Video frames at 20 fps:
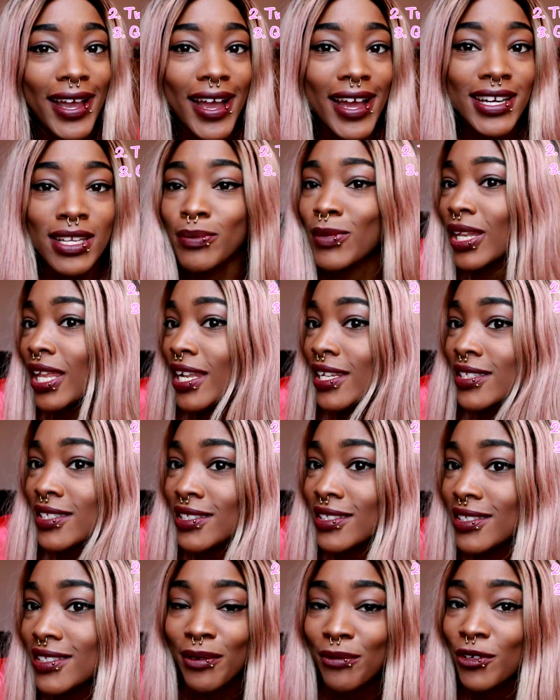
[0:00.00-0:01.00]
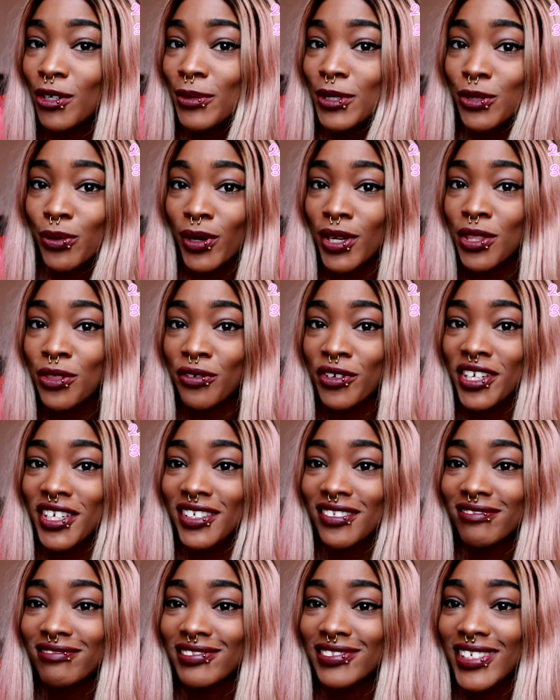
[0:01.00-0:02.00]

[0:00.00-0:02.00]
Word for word: I need my license. I'm going to be 23.